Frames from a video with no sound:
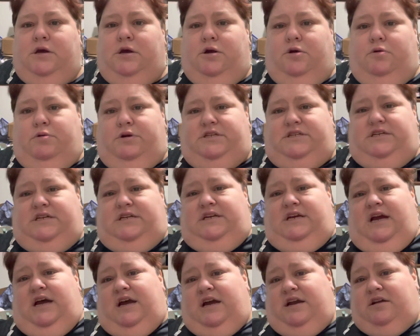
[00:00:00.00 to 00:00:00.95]
what did
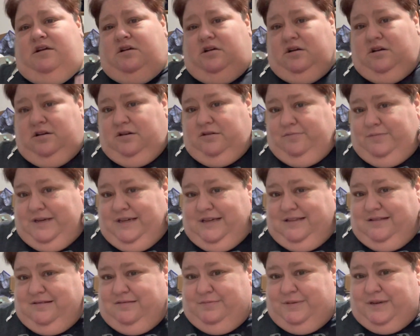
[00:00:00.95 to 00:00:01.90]
kind of hurt me a
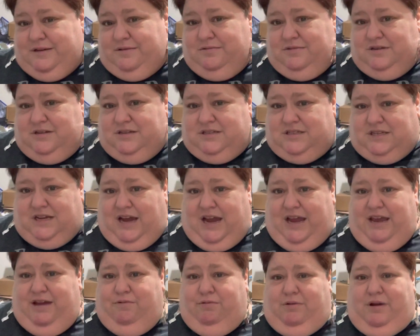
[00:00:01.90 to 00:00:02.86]
little bit was I
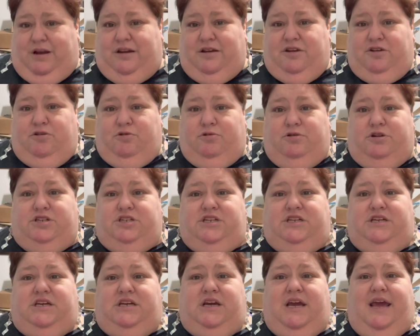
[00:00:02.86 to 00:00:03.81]
had written a
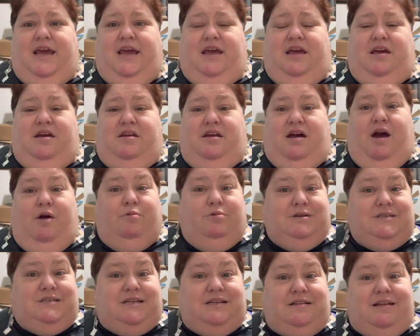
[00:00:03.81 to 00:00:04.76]
eulogy and I
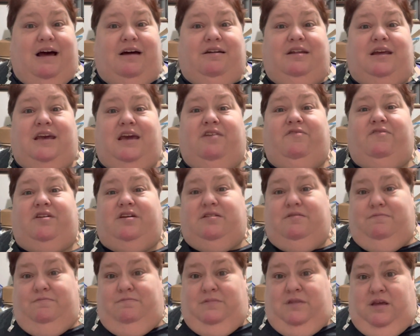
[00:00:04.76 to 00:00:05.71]
wasn't allowed to give it.
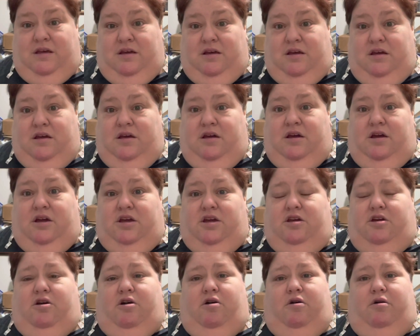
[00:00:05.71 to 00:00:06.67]

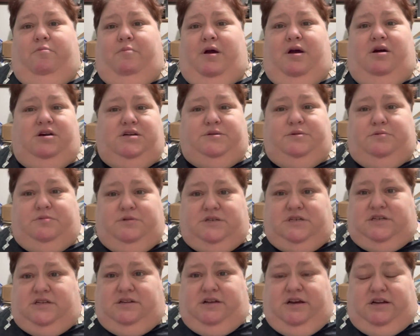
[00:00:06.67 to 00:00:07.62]
You know, and my husband
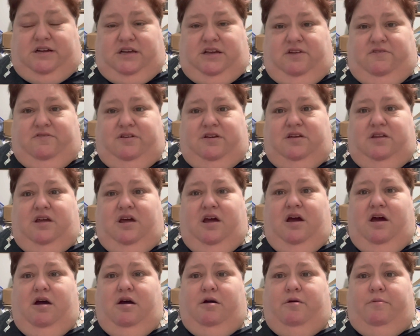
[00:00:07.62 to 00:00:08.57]
wasn't allowed to give it.
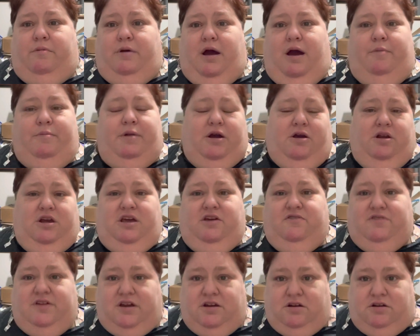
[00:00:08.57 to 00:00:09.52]
I'm not going to
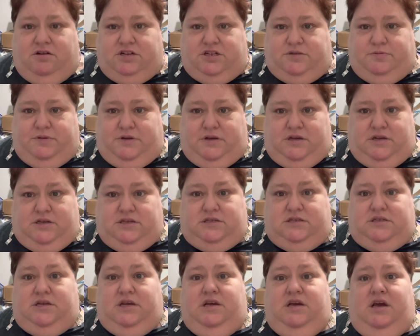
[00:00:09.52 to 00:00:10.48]
give it here just
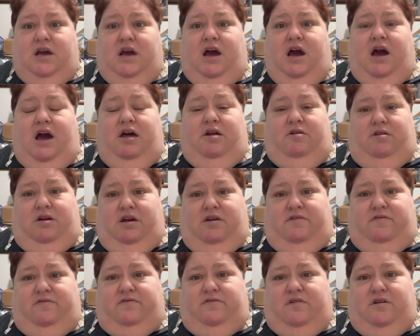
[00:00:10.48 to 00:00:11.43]
because I don't
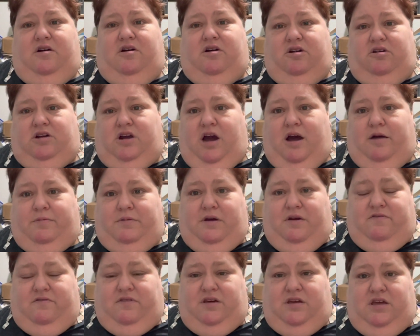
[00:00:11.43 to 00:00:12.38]
have a hard copy
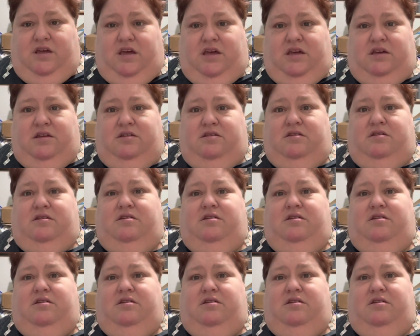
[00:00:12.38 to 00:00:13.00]
of it, and